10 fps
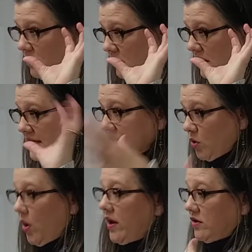is
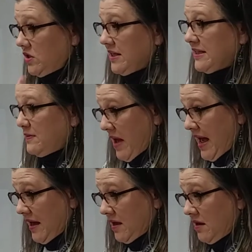loyal to his
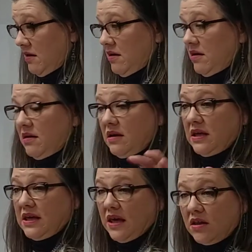pack.
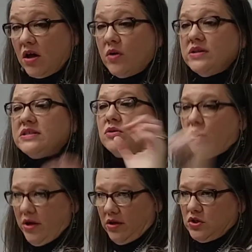Keglo is
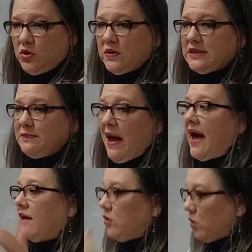loyal to his
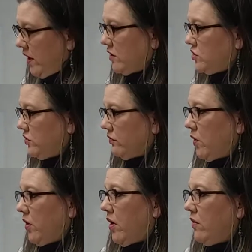pack, loyal to
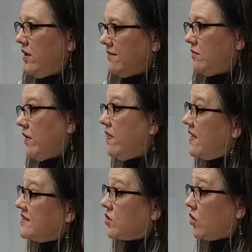Rocco. Even when
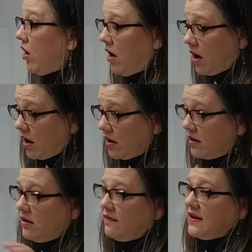things are hard,
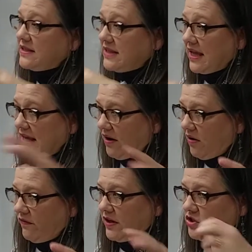they take care
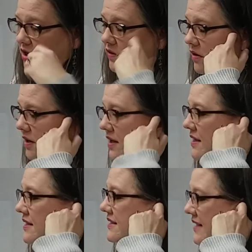of each other.
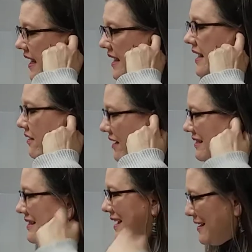Secondary
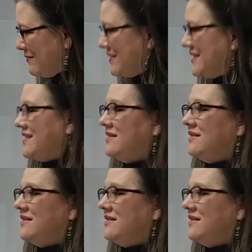themes,